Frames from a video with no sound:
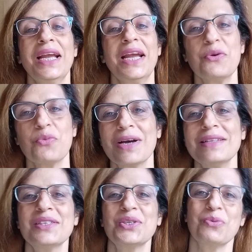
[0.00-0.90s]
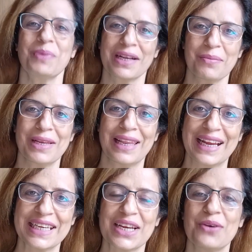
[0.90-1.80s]
And once you become a
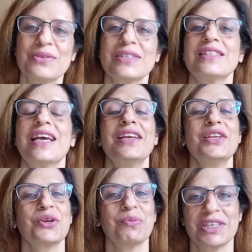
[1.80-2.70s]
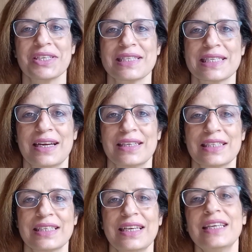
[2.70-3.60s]
lighthouse, then your mission
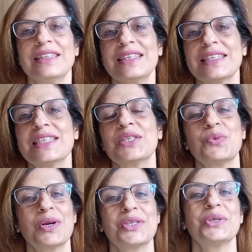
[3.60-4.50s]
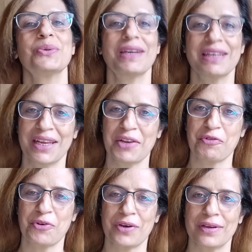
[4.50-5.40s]
starts. This is what you are here
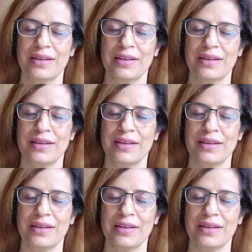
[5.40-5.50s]
for.